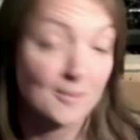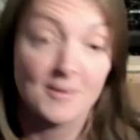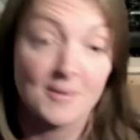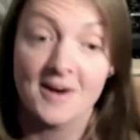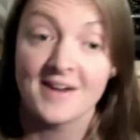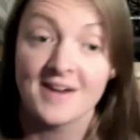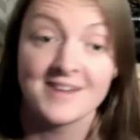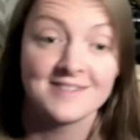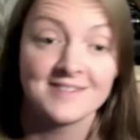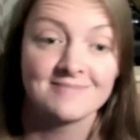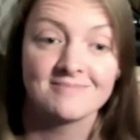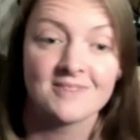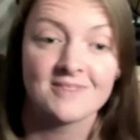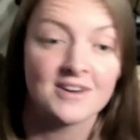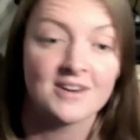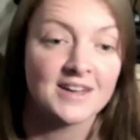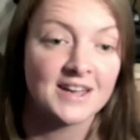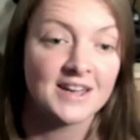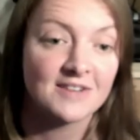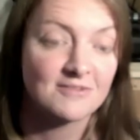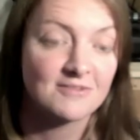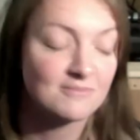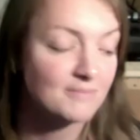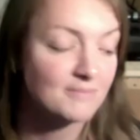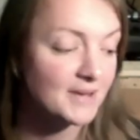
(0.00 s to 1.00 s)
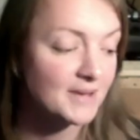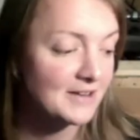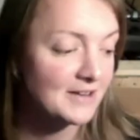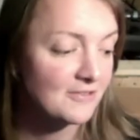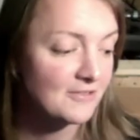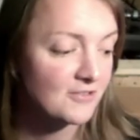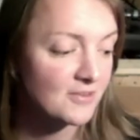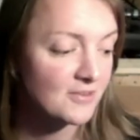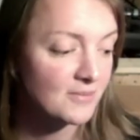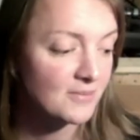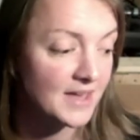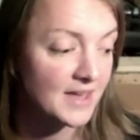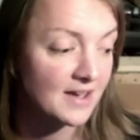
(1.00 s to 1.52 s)
mine. I haven't paid
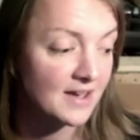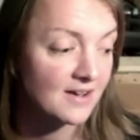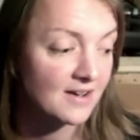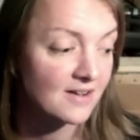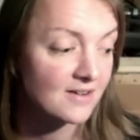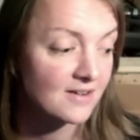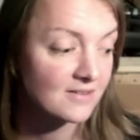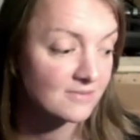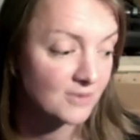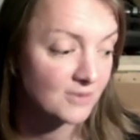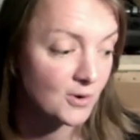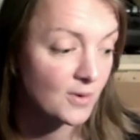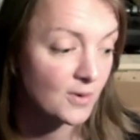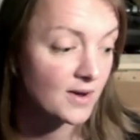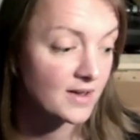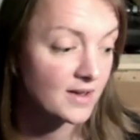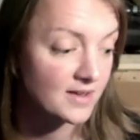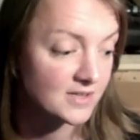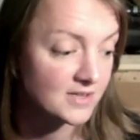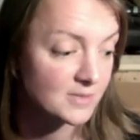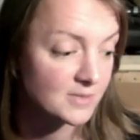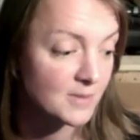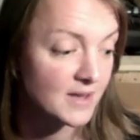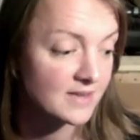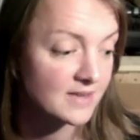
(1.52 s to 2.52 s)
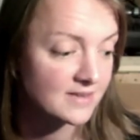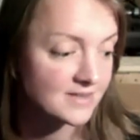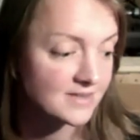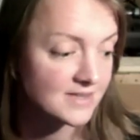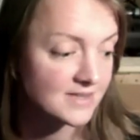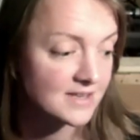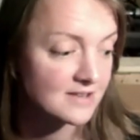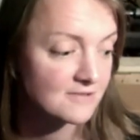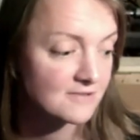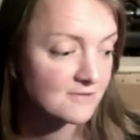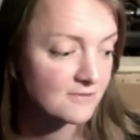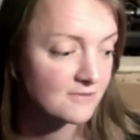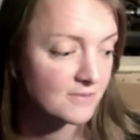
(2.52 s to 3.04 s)
for them. They are quite
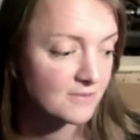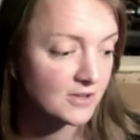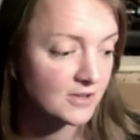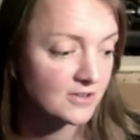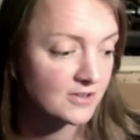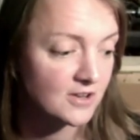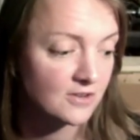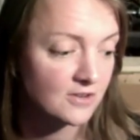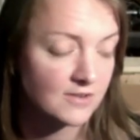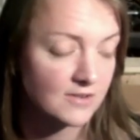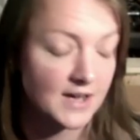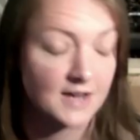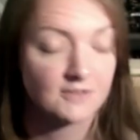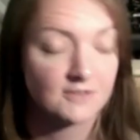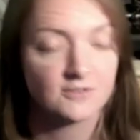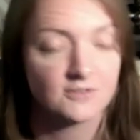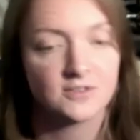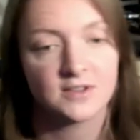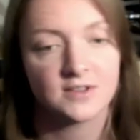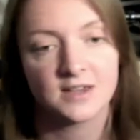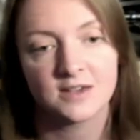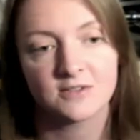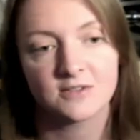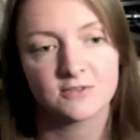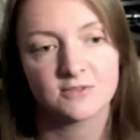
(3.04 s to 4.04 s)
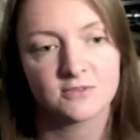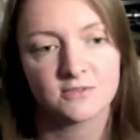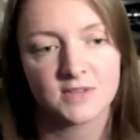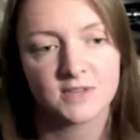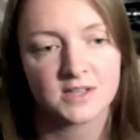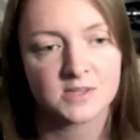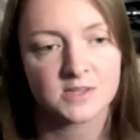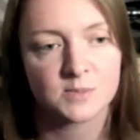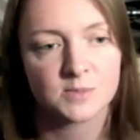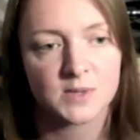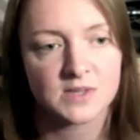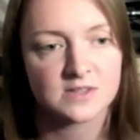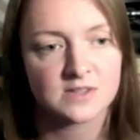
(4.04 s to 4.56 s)
expensive. You don't have to have
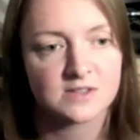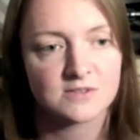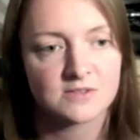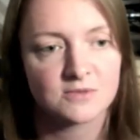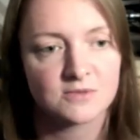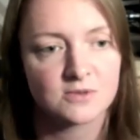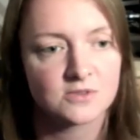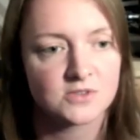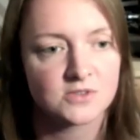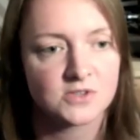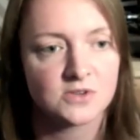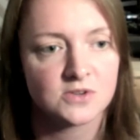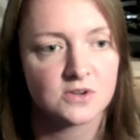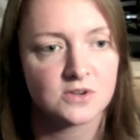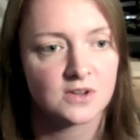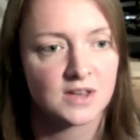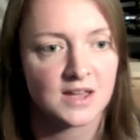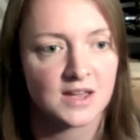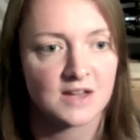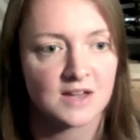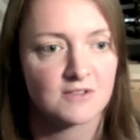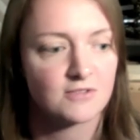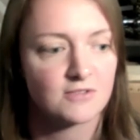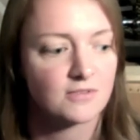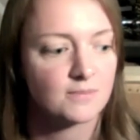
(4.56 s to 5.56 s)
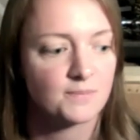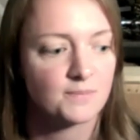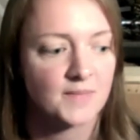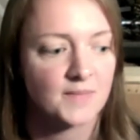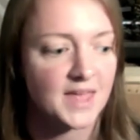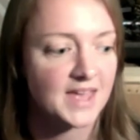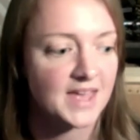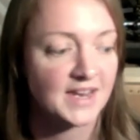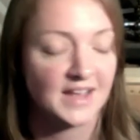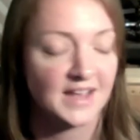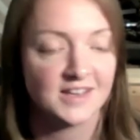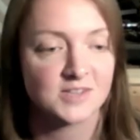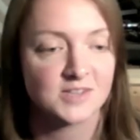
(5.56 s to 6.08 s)
expensive ones. You could have
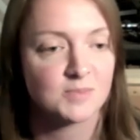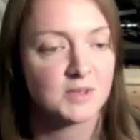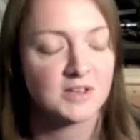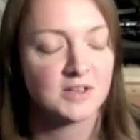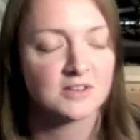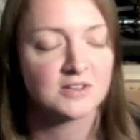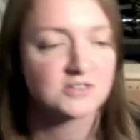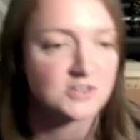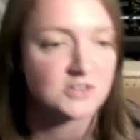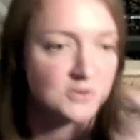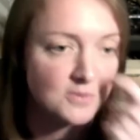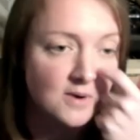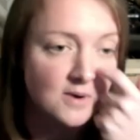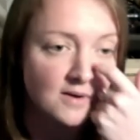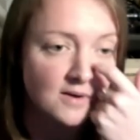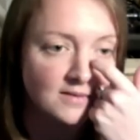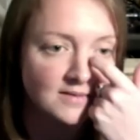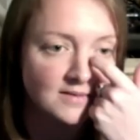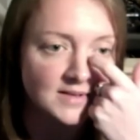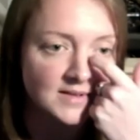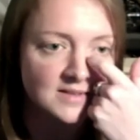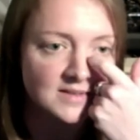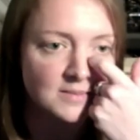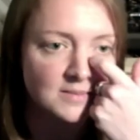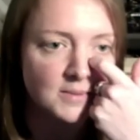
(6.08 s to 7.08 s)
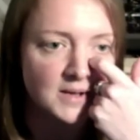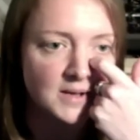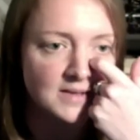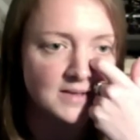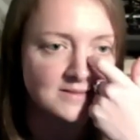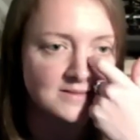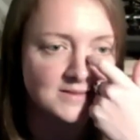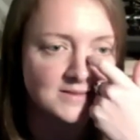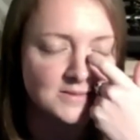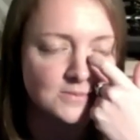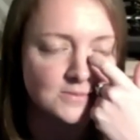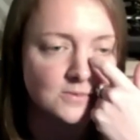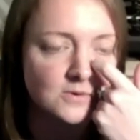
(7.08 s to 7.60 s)
any speakers you want. It
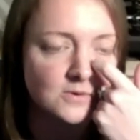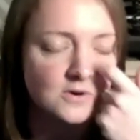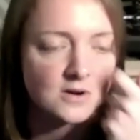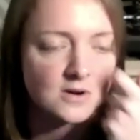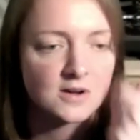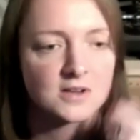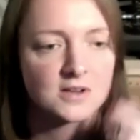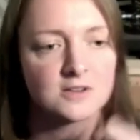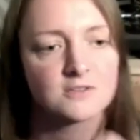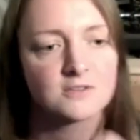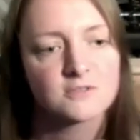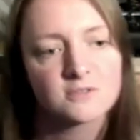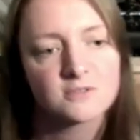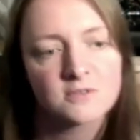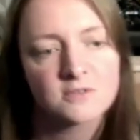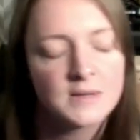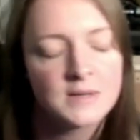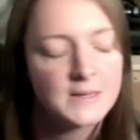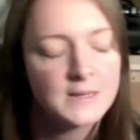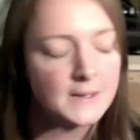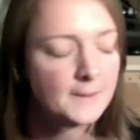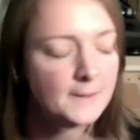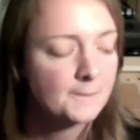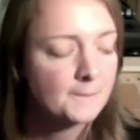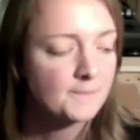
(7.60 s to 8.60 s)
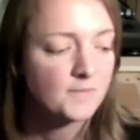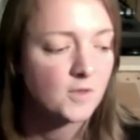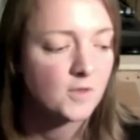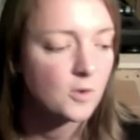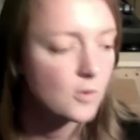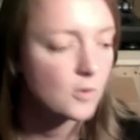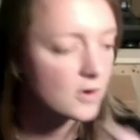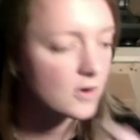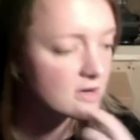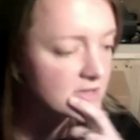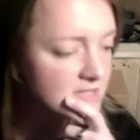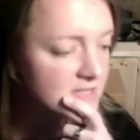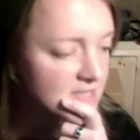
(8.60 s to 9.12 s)
depends what kind of
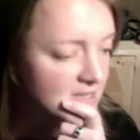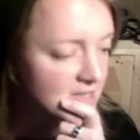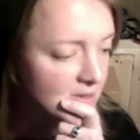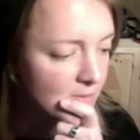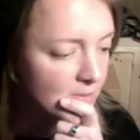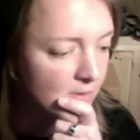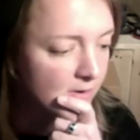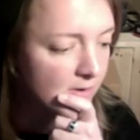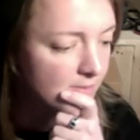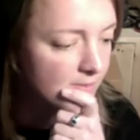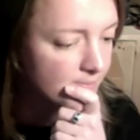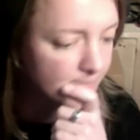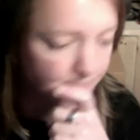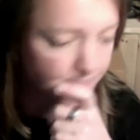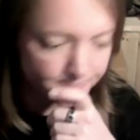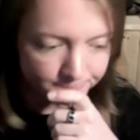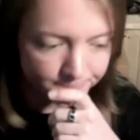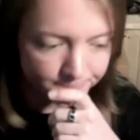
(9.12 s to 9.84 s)
quality you want